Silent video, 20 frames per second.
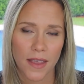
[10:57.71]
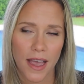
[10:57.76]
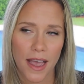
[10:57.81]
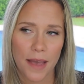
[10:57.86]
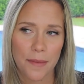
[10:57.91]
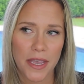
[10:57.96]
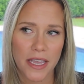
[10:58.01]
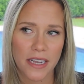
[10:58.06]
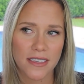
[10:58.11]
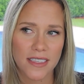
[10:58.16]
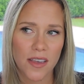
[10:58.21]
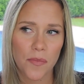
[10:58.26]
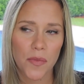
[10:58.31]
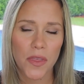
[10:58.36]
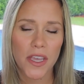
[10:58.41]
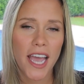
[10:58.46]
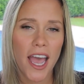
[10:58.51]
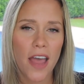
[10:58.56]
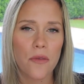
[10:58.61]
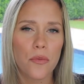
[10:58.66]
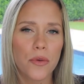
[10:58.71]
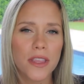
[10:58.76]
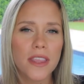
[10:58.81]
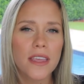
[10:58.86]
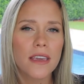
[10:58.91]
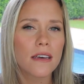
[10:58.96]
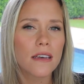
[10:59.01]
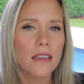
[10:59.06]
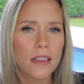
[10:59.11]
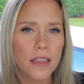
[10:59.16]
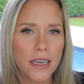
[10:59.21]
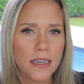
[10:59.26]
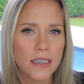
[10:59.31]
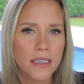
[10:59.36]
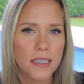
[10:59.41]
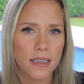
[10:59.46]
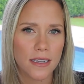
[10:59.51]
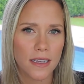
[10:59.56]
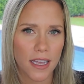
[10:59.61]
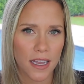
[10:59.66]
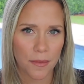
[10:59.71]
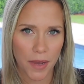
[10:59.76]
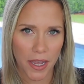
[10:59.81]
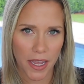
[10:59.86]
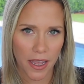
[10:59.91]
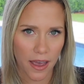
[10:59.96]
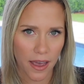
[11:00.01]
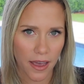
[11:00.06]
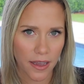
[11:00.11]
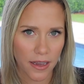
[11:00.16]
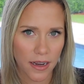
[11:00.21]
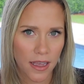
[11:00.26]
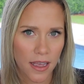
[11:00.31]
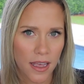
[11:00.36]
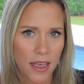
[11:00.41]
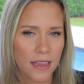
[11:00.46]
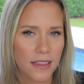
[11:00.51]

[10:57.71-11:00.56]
I mean, something had really clicked in my head